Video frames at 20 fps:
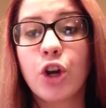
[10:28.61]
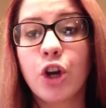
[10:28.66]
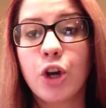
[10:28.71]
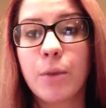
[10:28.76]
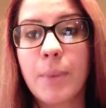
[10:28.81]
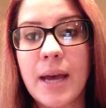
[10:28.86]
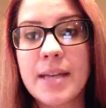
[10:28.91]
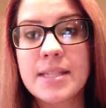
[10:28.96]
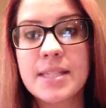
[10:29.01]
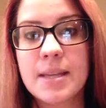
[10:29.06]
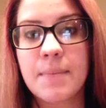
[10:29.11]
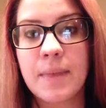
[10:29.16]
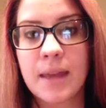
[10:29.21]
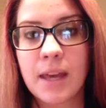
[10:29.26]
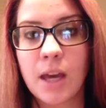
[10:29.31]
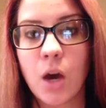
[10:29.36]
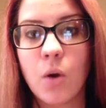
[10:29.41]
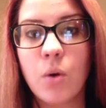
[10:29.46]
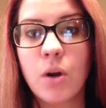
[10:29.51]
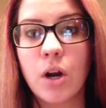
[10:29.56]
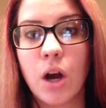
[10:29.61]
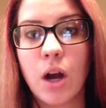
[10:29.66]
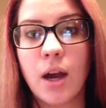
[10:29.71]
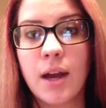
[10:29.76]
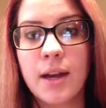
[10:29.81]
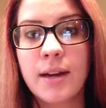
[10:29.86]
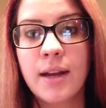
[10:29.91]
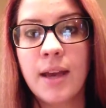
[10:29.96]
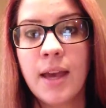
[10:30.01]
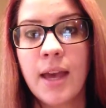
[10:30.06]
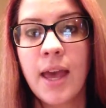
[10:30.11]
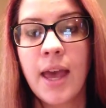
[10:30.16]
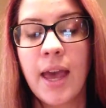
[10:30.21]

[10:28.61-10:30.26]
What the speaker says: group has something going on